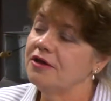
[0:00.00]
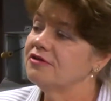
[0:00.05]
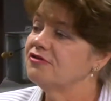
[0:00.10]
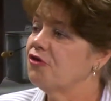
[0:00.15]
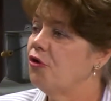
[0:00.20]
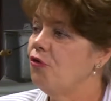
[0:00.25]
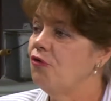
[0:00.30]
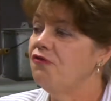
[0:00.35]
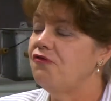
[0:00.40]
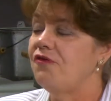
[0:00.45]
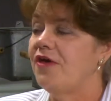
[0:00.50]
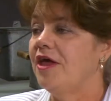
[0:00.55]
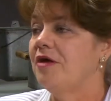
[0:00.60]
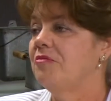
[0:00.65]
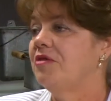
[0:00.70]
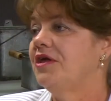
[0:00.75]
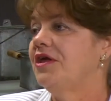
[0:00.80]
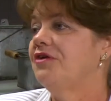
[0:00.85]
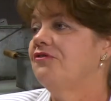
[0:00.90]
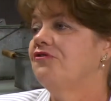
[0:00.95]
his whole
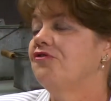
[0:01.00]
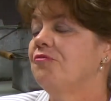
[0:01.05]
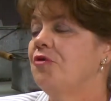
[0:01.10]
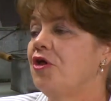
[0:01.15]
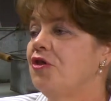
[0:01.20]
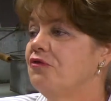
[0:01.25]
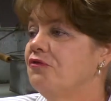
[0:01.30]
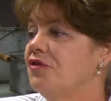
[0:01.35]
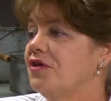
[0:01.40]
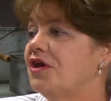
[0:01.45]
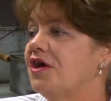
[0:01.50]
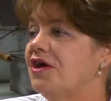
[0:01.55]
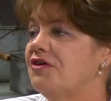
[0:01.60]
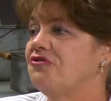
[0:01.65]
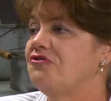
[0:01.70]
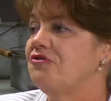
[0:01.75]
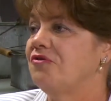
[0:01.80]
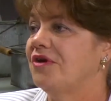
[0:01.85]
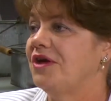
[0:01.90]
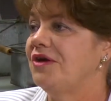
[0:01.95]
family in from all over the
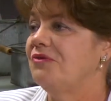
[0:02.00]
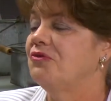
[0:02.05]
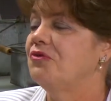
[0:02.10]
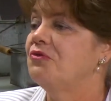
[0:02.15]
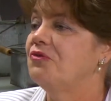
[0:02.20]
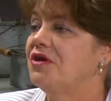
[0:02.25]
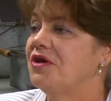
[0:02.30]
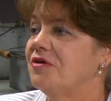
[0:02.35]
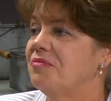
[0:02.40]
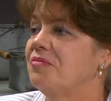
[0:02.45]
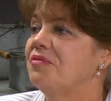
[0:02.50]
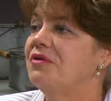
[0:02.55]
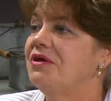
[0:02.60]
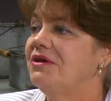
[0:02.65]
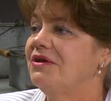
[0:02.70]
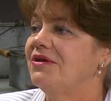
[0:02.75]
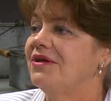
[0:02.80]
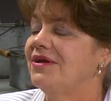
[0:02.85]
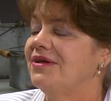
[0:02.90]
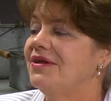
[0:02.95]
country when we
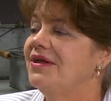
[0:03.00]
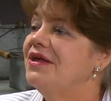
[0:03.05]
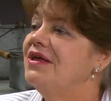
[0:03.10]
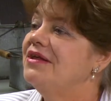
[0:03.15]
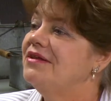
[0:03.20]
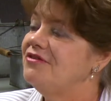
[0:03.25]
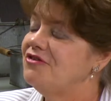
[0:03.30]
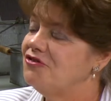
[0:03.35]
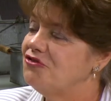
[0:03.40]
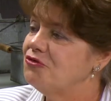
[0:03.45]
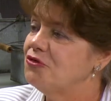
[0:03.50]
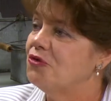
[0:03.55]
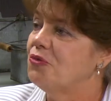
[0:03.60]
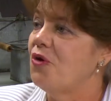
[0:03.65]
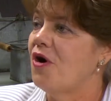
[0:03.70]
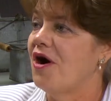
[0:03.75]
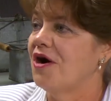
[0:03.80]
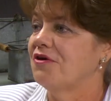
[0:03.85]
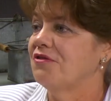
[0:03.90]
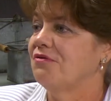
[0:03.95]
completed it to do a
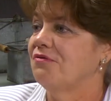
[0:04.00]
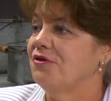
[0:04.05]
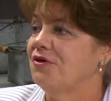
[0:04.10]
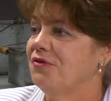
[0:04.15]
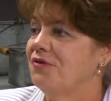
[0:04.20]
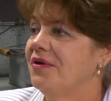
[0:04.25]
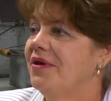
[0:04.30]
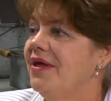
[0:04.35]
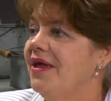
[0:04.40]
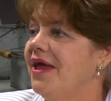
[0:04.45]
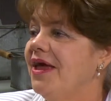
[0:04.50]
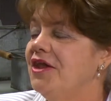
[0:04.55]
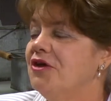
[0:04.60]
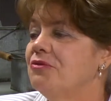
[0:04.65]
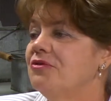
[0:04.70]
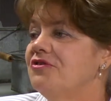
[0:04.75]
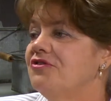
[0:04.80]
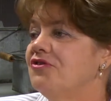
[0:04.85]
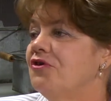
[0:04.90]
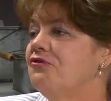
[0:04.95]
walkthrough. And
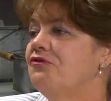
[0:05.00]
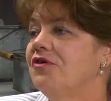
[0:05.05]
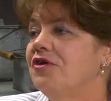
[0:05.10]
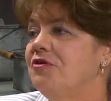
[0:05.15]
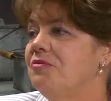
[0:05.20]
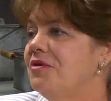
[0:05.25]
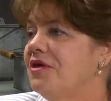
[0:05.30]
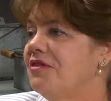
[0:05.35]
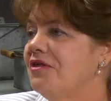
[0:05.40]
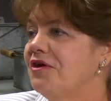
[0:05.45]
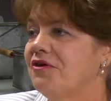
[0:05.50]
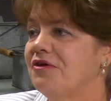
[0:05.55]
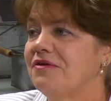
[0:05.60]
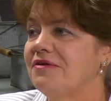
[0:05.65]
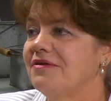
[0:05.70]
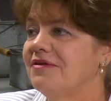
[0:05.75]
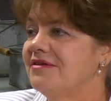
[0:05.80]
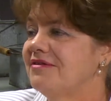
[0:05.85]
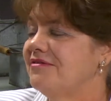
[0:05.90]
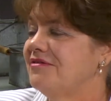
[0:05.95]
it was so fun to be there
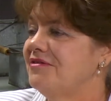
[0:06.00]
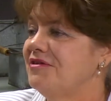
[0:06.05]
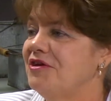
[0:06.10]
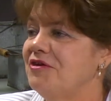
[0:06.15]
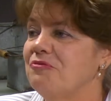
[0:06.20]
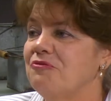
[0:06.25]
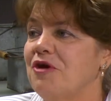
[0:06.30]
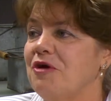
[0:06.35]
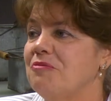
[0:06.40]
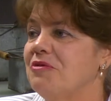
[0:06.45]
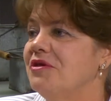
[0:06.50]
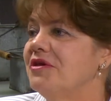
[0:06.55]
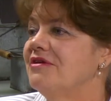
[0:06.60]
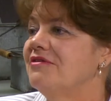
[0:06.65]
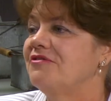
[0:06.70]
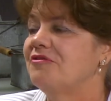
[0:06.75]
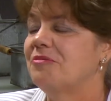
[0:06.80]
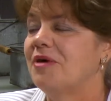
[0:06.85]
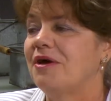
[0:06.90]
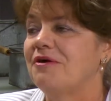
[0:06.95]
and listen to him
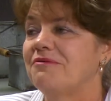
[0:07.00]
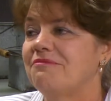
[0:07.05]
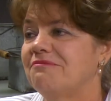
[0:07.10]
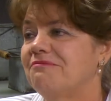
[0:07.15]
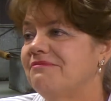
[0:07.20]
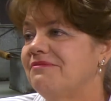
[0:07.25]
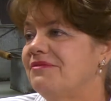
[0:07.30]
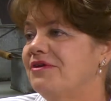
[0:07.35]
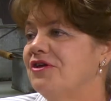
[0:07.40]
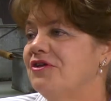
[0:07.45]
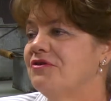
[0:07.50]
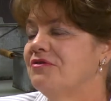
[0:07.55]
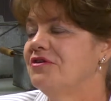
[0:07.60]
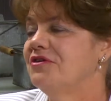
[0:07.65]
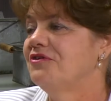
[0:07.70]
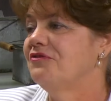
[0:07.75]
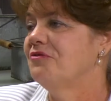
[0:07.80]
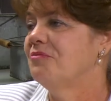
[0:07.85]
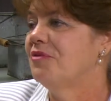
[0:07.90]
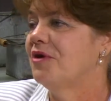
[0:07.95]
reminisce about, the
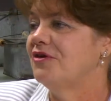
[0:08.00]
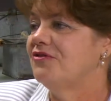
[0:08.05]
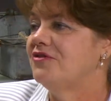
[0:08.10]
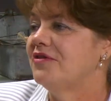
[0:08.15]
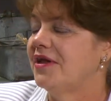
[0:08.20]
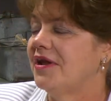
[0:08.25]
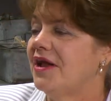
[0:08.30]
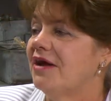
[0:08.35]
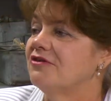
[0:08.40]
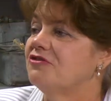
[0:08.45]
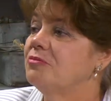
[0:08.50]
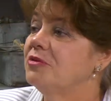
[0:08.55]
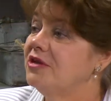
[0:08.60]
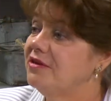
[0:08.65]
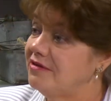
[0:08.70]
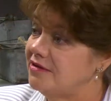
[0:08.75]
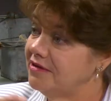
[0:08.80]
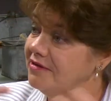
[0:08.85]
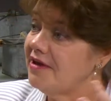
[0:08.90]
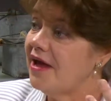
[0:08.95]
different parts of that house. But
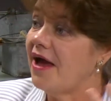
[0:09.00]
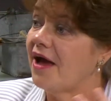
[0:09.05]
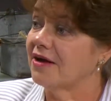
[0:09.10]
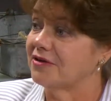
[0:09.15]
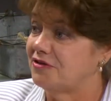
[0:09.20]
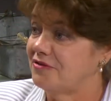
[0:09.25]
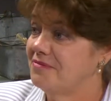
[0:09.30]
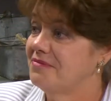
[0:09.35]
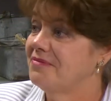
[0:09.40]
it's intact.